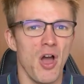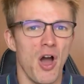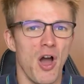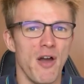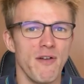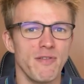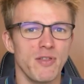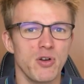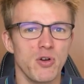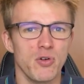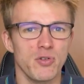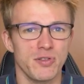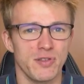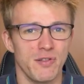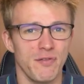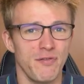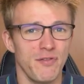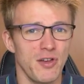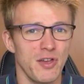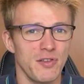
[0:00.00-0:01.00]
over the course of
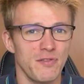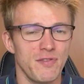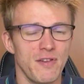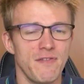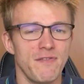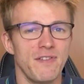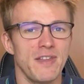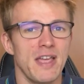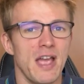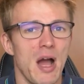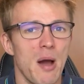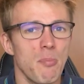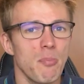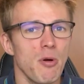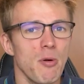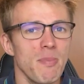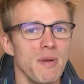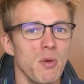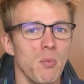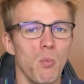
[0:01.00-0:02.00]
the first 50 I
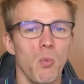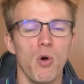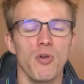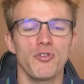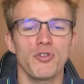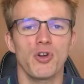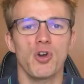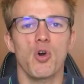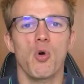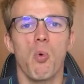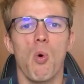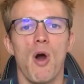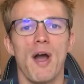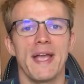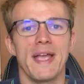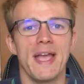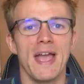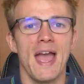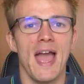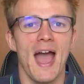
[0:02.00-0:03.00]
probably wasn't
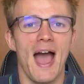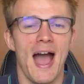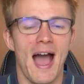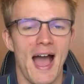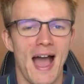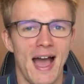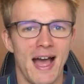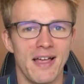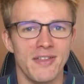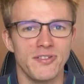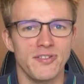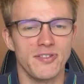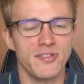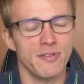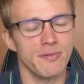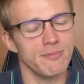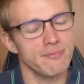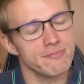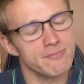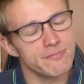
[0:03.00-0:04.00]
quite as